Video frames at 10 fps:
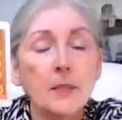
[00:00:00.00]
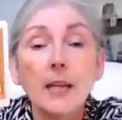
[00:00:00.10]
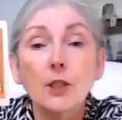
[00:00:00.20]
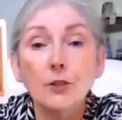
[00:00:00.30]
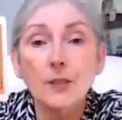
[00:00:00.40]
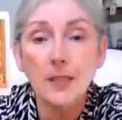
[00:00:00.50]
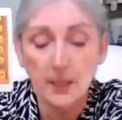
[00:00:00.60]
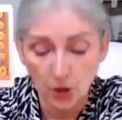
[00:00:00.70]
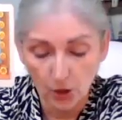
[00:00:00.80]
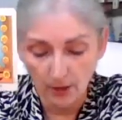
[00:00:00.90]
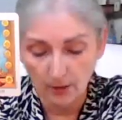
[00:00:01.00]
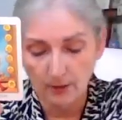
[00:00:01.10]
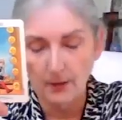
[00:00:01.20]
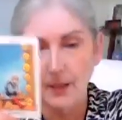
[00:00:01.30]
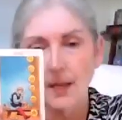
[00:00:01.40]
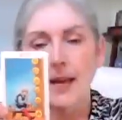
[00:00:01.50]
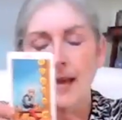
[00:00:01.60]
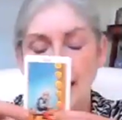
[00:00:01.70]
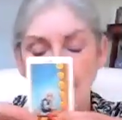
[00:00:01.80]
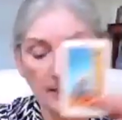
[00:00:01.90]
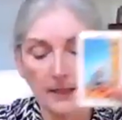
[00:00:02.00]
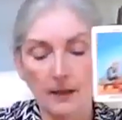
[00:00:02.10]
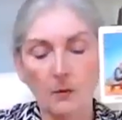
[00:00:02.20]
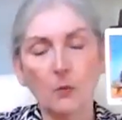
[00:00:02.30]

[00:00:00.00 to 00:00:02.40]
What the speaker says: take your attention. And